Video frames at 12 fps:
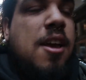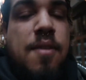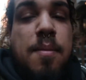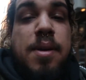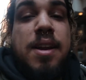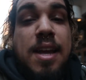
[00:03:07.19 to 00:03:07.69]
if
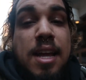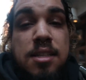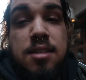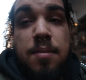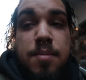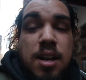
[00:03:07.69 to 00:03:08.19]
I'm gonna
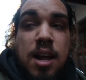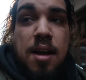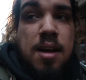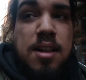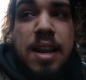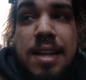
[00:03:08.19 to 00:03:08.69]
get something
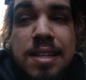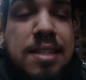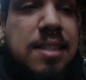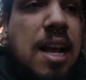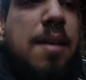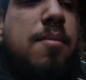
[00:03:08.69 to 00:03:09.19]
like
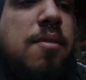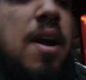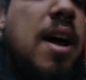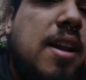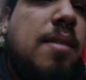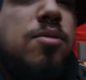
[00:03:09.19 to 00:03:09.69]
this time
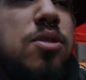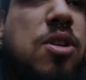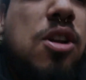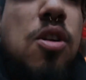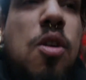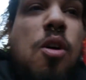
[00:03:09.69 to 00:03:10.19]
around, I'm just
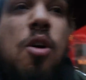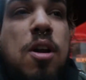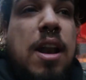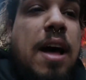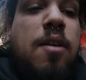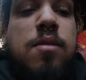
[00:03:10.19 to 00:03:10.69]
gonna go
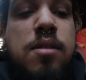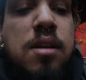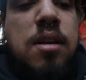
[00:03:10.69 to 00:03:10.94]
all out,